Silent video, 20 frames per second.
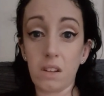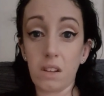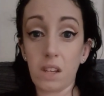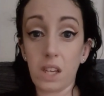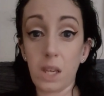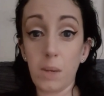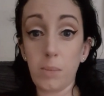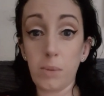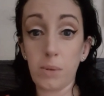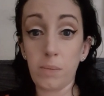
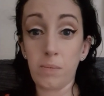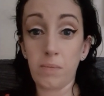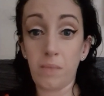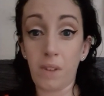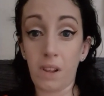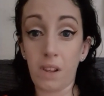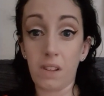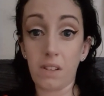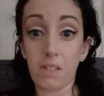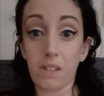Keep them
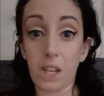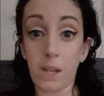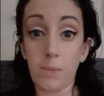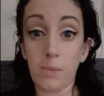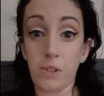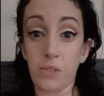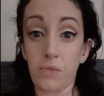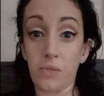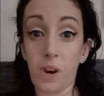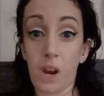like taped
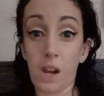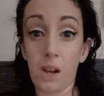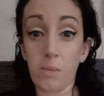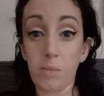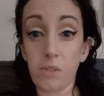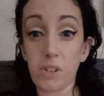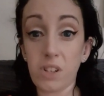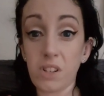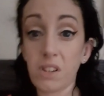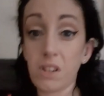and
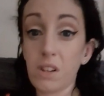wrapped.